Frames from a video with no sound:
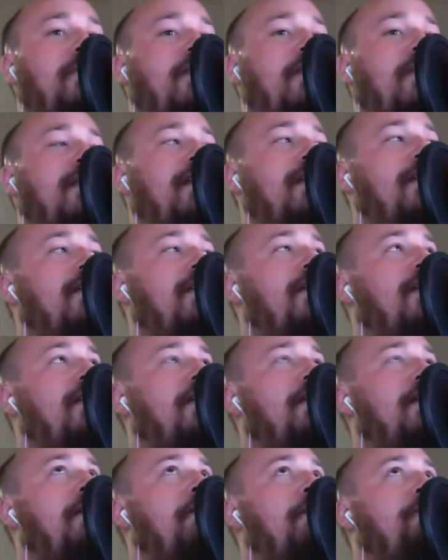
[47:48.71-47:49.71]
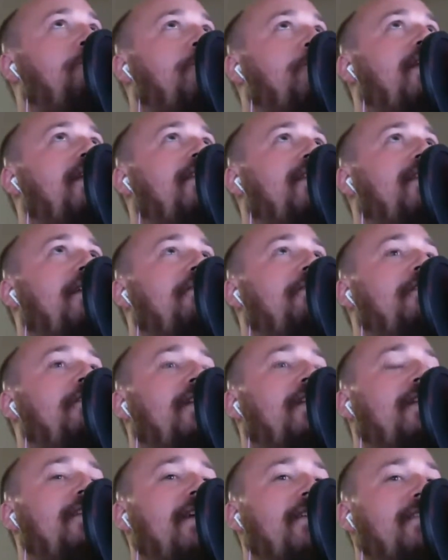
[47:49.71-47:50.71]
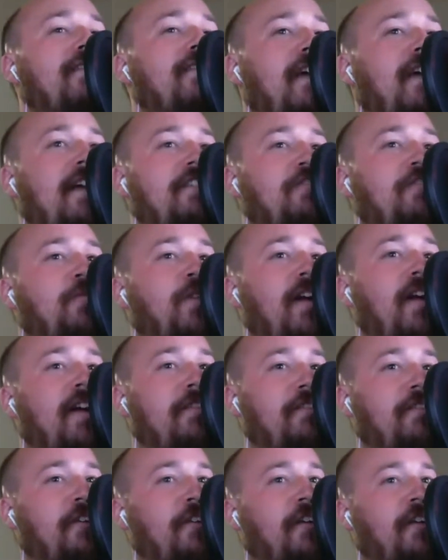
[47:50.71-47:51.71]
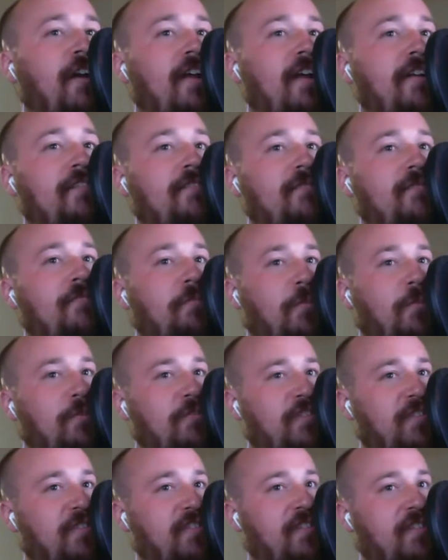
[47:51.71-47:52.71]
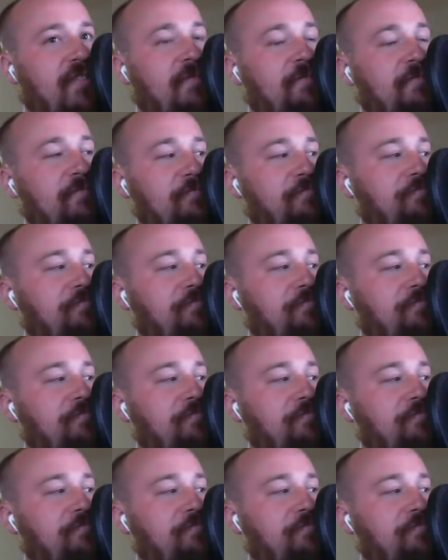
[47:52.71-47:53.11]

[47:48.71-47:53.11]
It definitely takes the edge away if you're not persistent.